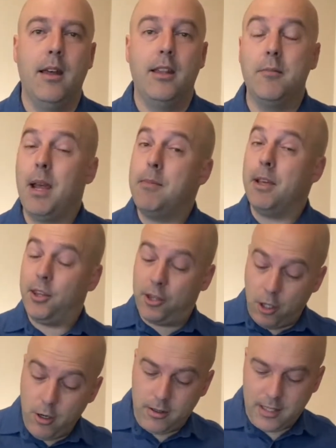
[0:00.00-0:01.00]
Then maybe a
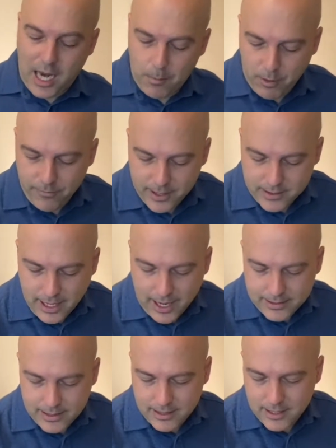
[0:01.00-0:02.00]
third type of
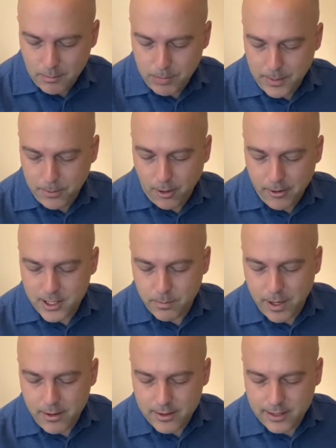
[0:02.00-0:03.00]
anxiety some people are
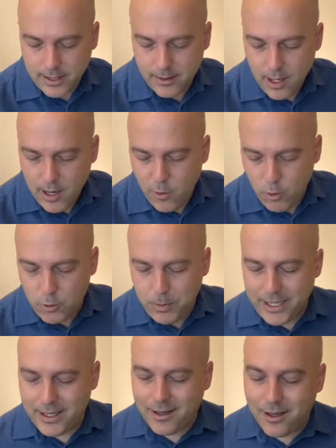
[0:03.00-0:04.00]
experiencing would
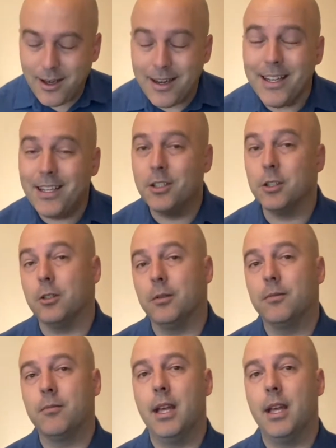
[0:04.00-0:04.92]
be clinical